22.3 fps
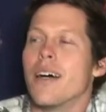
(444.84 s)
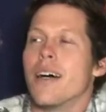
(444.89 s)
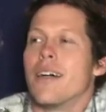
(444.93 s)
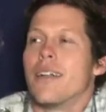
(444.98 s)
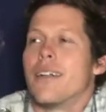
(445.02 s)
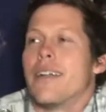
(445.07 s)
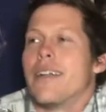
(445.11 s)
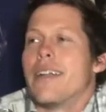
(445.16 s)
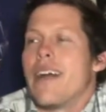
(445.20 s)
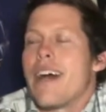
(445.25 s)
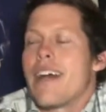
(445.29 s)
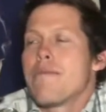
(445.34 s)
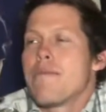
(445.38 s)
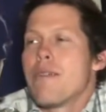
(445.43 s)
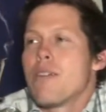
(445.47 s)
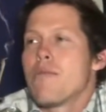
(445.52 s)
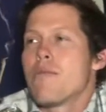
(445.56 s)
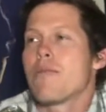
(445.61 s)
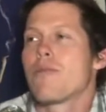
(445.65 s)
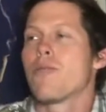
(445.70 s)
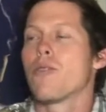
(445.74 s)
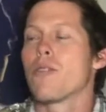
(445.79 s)
Nightmare
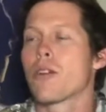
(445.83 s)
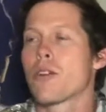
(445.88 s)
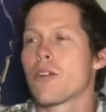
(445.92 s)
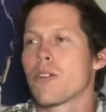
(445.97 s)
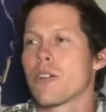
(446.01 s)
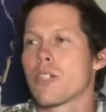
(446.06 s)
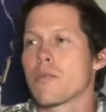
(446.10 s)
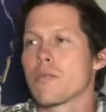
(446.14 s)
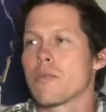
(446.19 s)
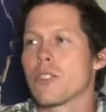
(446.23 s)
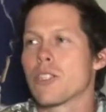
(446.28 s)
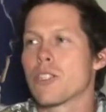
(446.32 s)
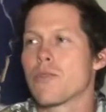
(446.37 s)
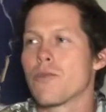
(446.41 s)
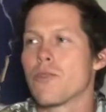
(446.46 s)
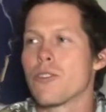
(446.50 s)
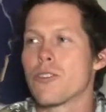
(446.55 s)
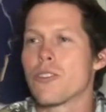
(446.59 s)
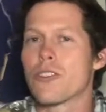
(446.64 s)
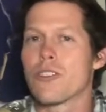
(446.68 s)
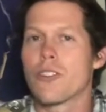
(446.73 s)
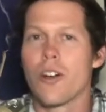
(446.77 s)
Before Christmas for
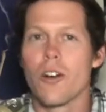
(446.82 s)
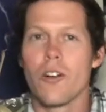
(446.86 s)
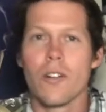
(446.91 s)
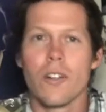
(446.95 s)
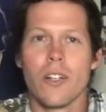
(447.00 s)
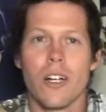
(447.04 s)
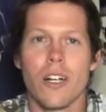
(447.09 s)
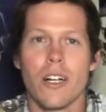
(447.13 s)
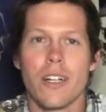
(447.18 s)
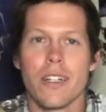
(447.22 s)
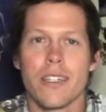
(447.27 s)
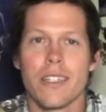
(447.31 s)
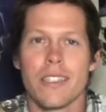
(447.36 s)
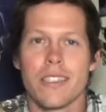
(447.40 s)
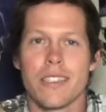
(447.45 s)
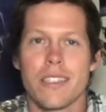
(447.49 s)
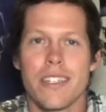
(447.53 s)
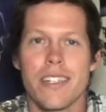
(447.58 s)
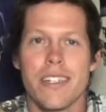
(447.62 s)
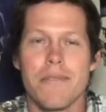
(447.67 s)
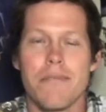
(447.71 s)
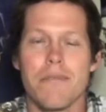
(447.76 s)
so long because
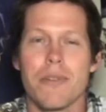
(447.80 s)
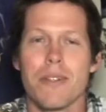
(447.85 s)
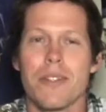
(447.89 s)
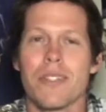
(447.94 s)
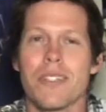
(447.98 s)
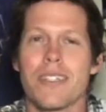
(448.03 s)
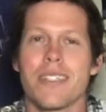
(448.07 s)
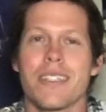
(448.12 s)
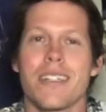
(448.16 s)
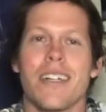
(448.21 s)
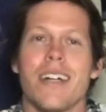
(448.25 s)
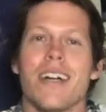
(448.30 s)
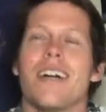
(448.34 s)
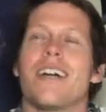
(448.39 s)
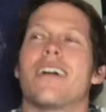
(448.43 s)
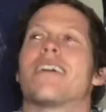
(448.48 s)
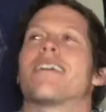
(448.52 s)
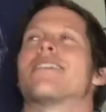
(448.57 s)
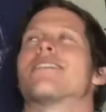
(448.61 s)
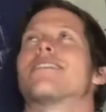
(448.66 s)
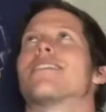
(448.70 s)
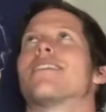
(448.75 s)
Tim Burton
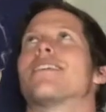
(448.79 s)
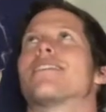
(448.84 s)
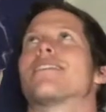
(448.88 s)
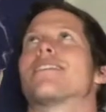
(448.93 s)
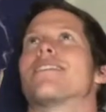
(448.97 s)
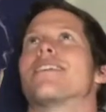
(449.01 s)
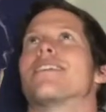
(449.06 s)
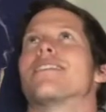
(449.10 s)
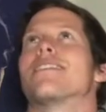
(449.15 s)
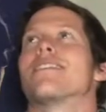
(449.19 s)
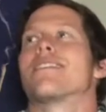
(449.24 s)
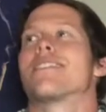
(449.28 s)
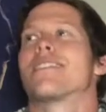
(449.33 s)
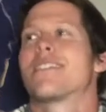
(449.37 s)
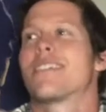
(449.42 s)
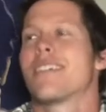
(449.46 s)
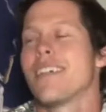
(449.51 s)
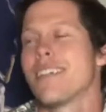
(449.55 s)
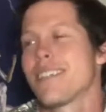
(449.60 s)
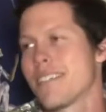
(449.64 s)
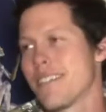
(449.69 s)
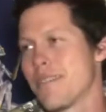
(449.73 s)
just
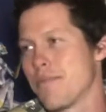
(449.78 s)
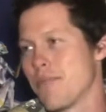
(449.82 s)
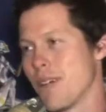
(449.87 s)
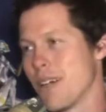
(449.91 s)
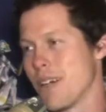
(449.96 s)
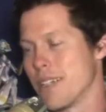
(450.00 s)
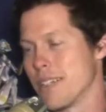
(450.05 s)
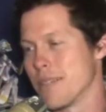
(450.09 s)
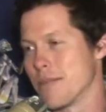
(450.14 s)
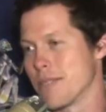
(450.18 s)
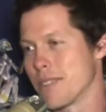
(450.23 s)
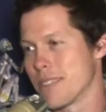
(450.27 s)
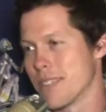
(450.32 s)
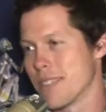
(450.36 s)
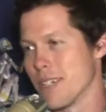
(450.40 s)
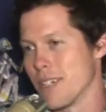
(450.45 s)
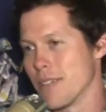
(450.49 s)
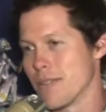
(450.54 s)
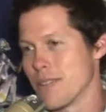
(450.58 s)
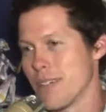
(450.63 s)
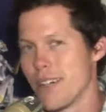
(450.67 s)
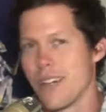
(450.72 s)
insists upon
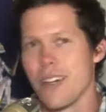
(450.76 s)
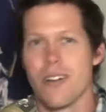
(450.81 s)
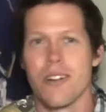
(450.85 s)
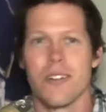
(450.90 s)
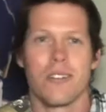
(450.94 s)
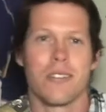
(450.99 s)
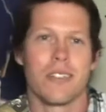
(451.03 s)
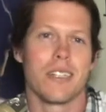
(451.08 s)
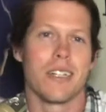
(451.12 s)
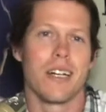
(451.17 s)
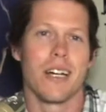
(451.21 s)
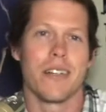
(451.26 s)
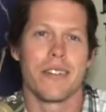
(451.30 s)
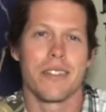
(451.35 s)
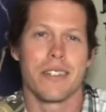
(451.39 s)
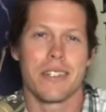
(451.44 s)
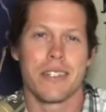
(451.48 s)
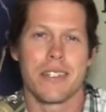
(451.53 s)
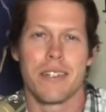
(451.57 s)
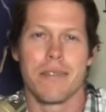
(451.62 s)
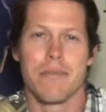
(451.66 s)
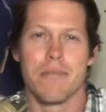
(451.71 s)
himself. Oh, God, this
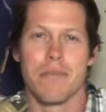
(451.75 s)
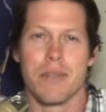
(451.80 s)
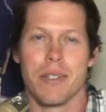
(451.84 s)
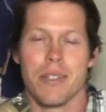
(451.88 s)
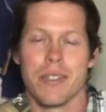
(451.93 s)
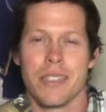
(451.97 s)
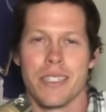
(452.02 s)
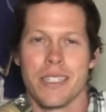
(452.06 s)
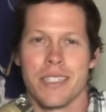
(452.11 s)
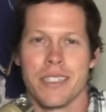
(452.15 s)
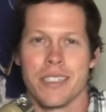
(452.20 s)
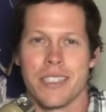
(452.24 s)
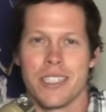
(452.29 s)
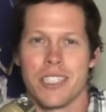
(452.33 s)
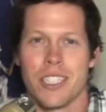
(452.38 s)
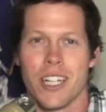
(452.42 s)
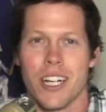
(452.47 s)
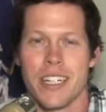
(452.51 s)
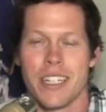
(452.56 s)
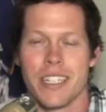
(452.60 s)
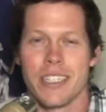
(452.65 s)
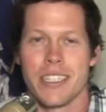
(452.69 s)
Tim Burton and his
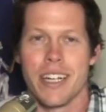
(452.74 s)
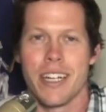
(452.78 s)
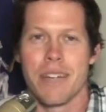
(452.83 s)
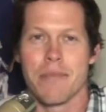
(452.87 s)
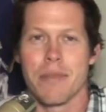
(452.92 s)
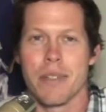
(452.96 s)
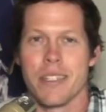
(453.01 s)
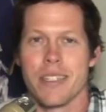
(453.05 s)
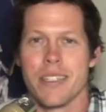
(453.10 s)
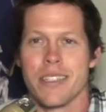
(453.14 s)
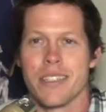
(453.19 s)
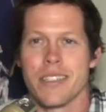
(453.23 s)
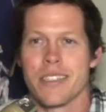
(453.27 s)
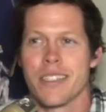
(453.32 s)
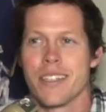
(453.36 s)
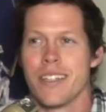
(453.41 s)
Johnny Depp and his,